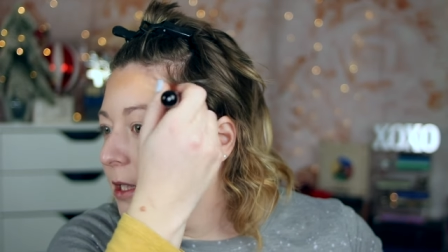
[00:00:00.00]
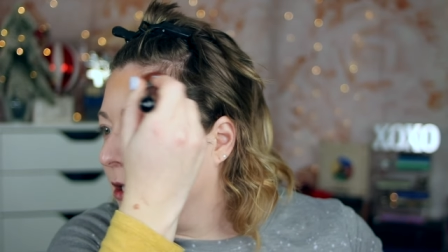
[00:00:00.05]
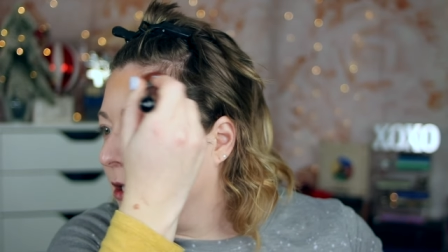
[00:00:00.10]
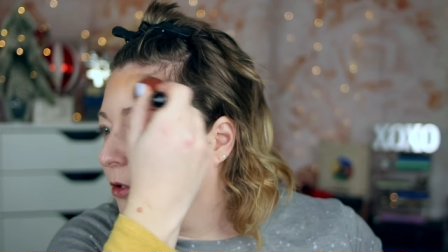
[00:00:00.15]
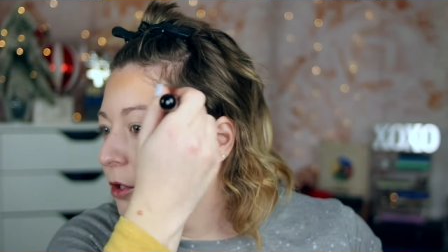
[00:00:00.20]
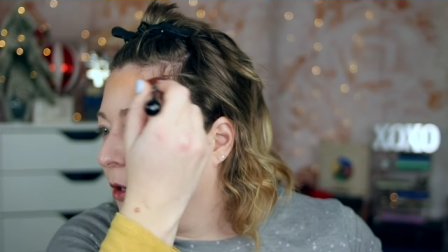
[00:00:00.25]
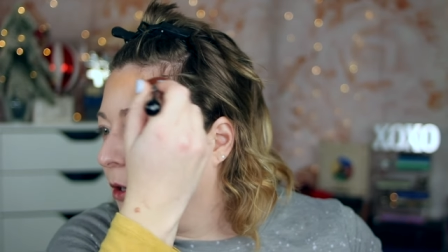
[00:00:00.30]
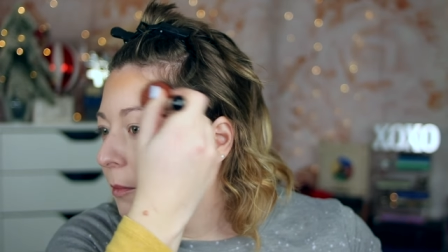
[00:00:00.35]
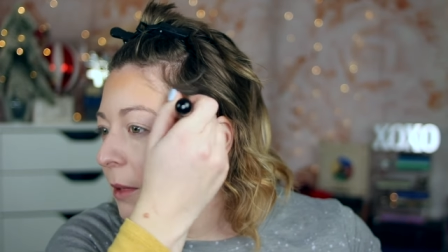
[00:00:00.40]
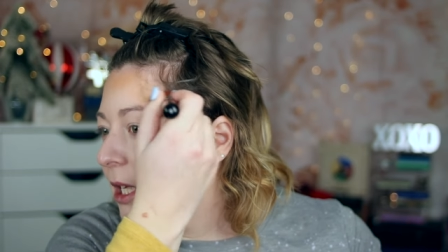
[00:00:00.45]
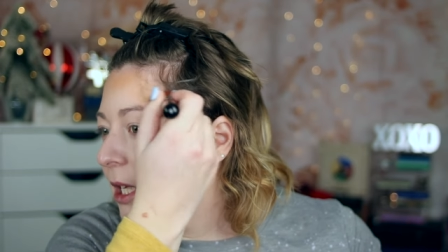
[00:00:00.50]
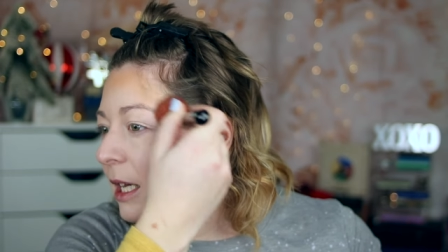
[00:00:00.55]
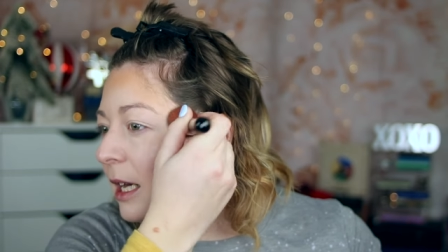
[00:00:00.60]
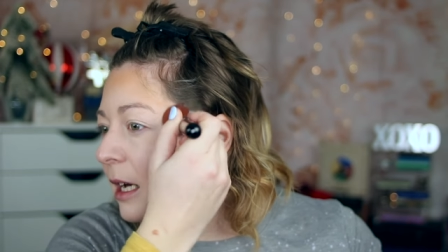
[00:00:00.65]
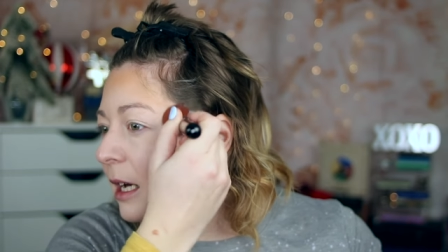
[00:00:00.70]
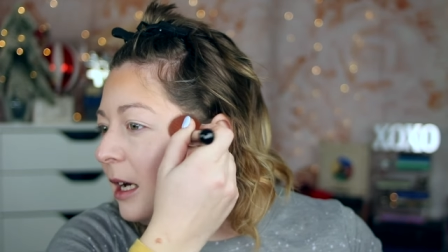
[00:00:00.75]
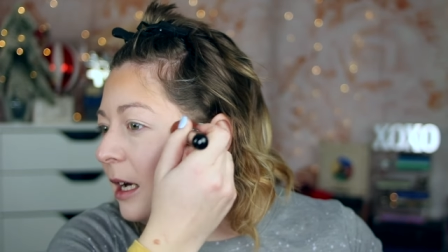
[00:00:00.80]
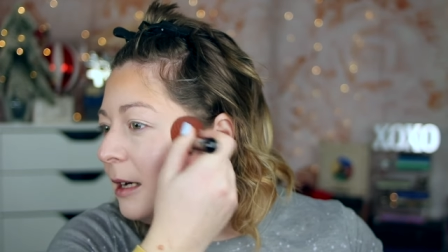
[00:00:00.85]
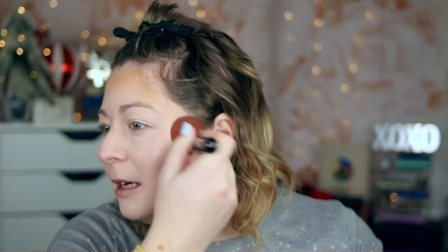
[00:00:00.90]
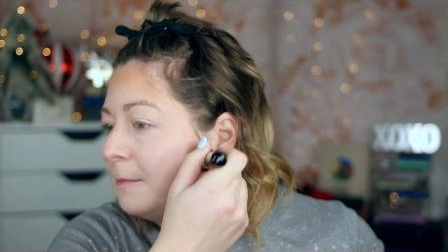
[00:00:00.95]
social
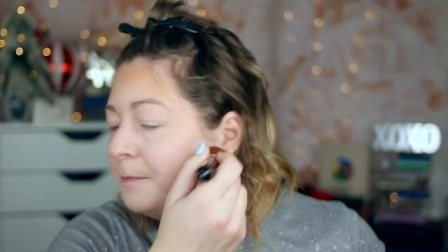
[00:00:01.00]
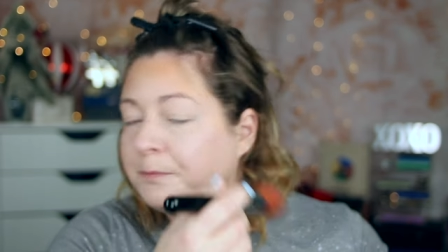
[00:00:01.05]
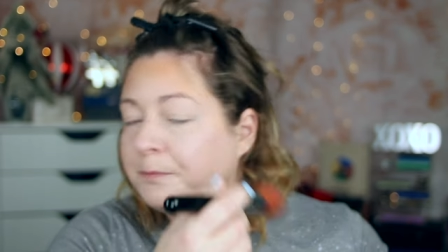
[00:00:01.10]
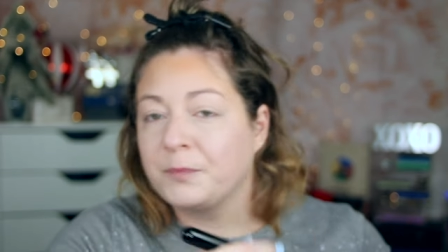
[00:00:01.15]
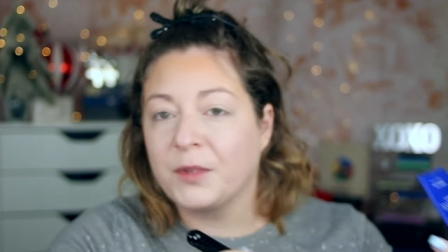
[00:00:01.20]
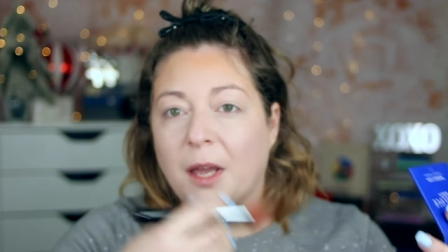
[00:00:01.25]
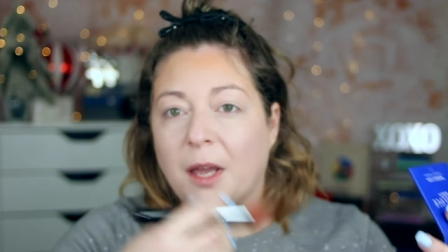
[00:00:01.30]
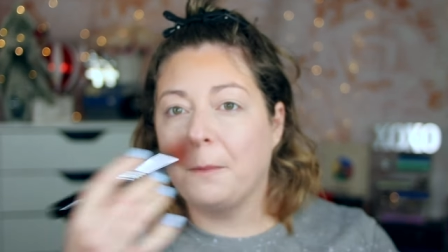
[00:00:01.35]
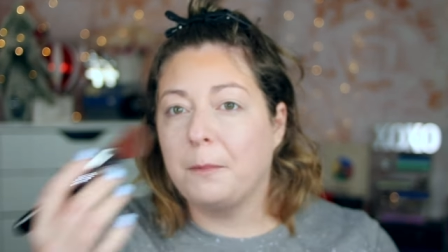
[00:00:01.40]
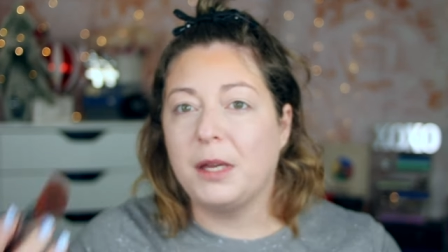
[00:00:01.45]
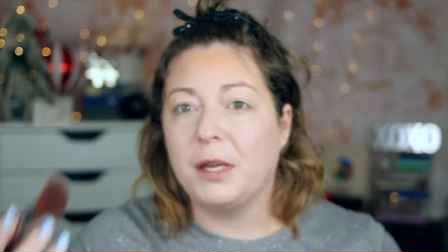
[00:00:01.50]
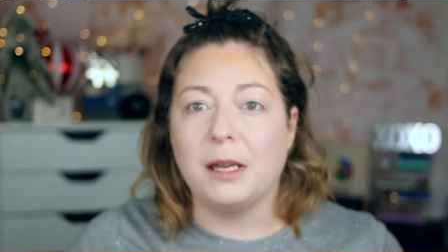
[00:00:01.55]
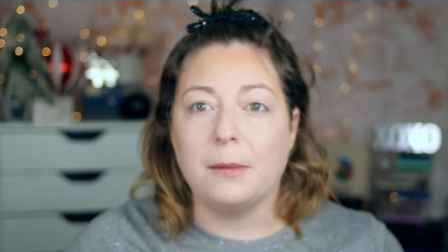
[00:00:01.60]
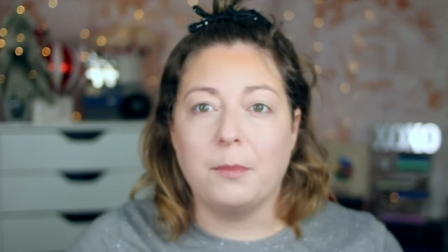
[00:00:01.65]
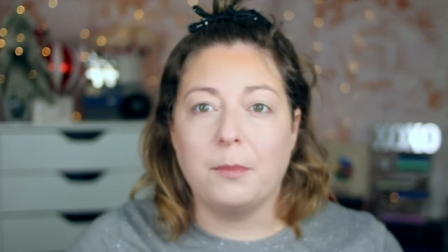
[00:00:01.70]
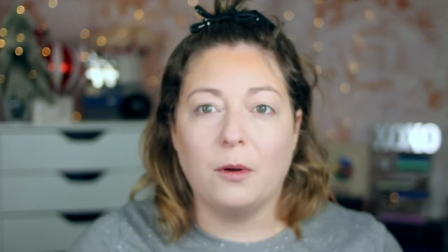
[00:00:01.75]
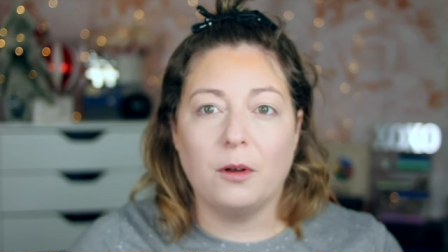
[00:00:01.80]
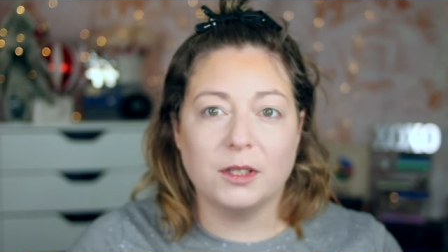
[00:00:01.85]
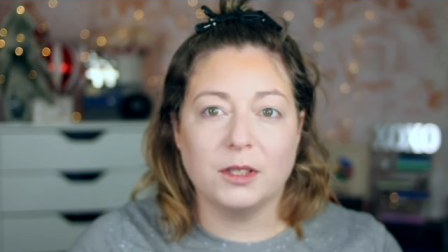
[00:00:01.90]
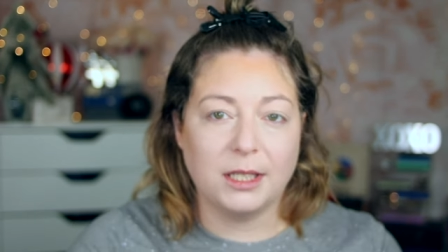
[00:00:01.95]
media
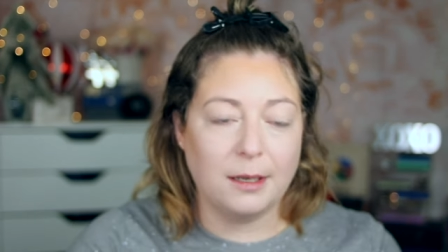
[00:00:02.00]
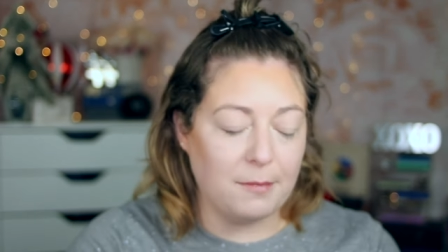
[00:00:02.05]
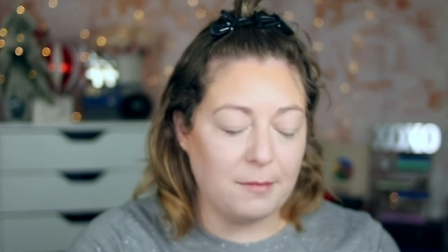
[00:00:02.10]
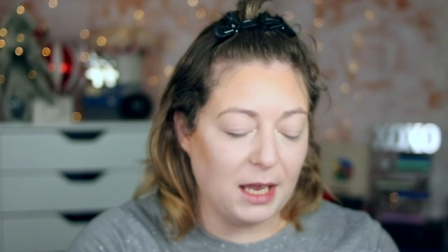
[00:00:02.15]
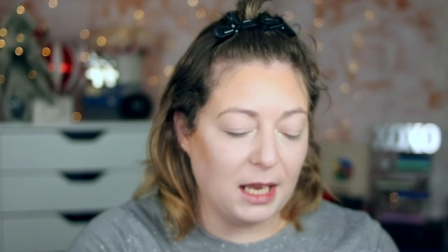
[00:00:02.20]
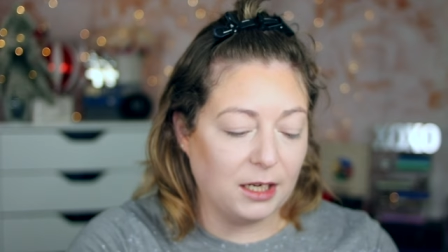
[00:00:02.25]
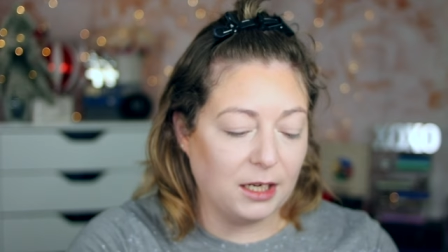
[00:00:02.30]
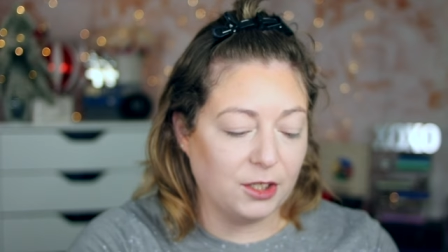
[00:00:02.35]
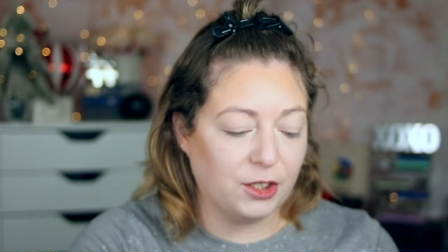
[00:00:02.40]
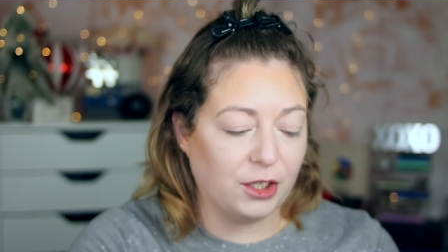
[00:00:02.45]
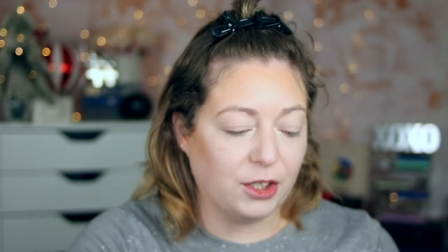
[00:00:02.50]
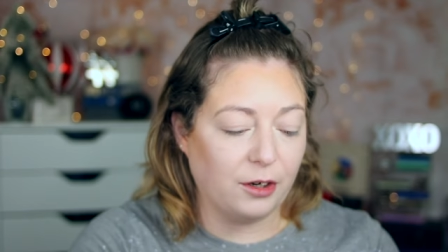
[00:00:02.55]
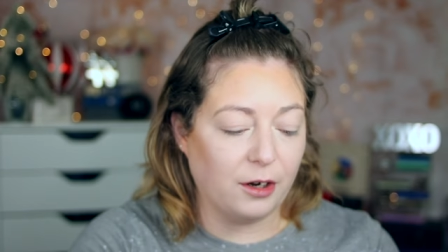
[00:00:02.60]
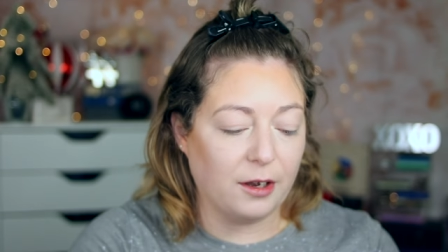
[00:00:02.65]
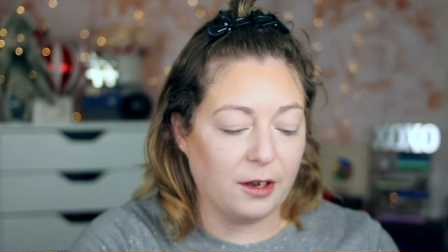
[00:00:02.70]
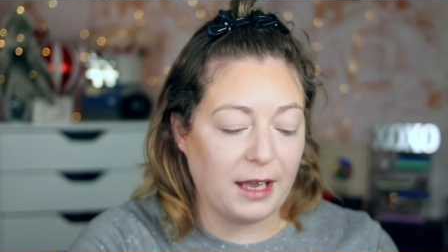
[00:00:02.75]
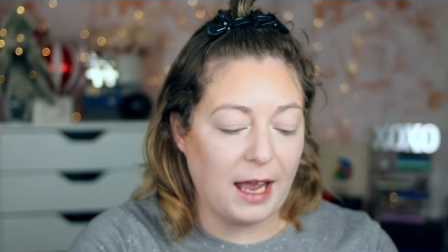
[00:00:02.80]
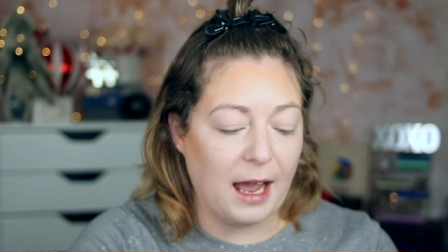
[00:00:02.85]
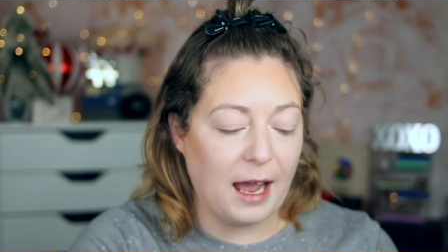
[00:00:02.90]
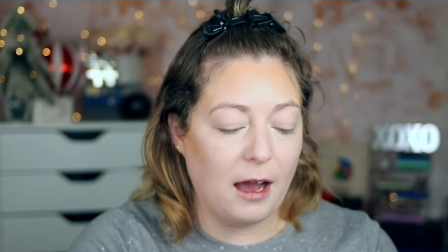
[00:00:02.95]
people to manage their
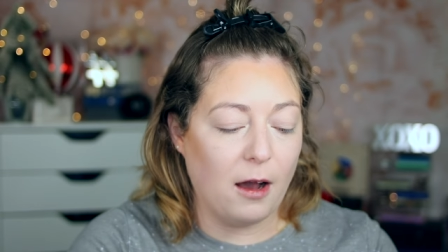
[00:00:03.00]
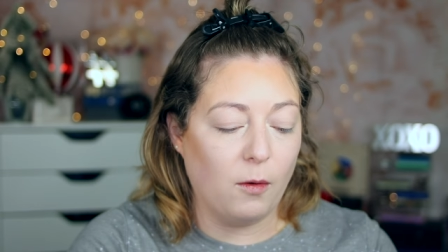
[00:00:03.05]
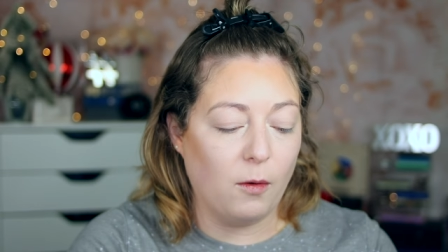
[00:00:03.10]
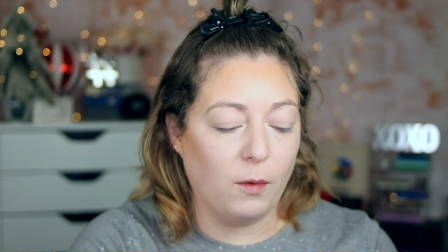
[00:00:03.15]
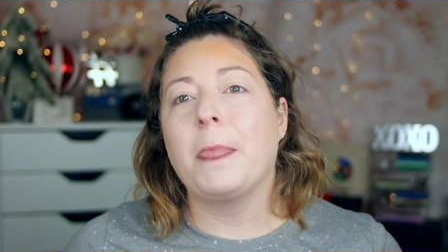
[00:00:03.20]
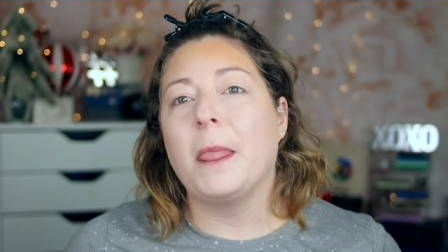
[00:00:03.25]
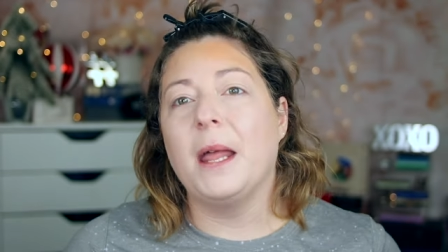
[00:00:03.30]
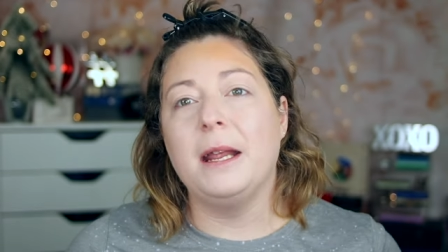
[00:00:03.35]
account.